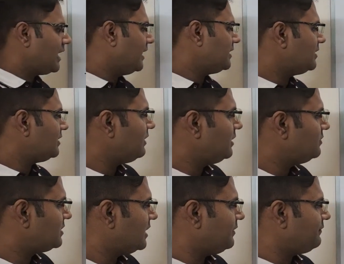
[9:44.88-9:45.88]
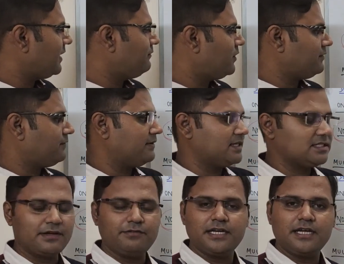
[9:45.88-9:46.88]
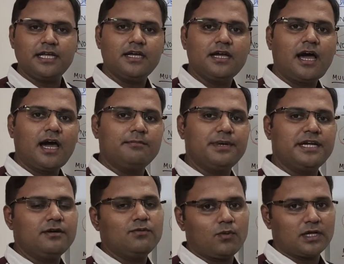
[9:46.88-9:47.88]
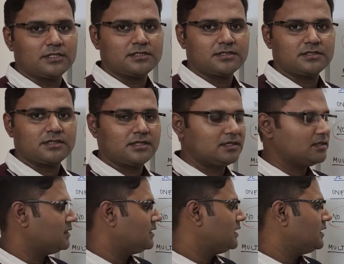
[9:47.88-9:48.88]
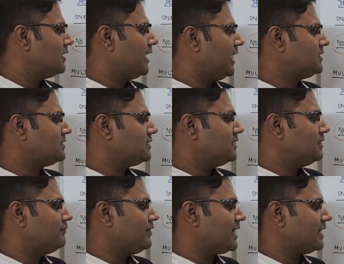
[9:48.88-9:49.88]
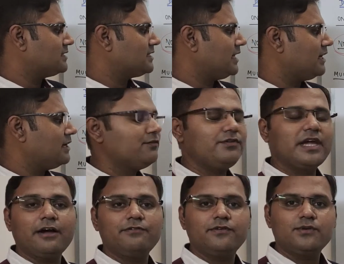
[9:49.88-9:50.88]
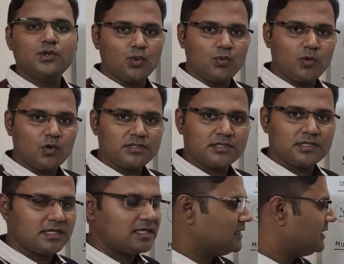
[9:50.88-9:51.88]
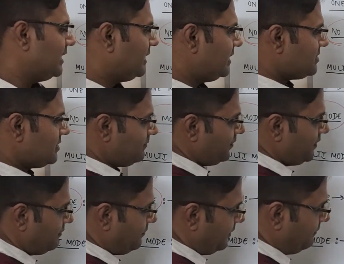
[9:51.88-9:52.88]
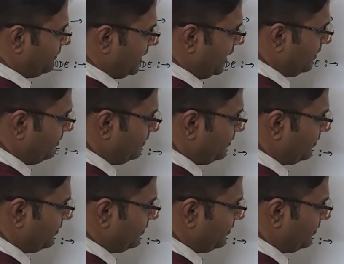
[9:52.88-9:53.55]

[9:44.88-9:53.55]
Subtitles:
and the other values 35, 45 and 70 are repeating once. Hence, we can say we have 2 modes, that is 50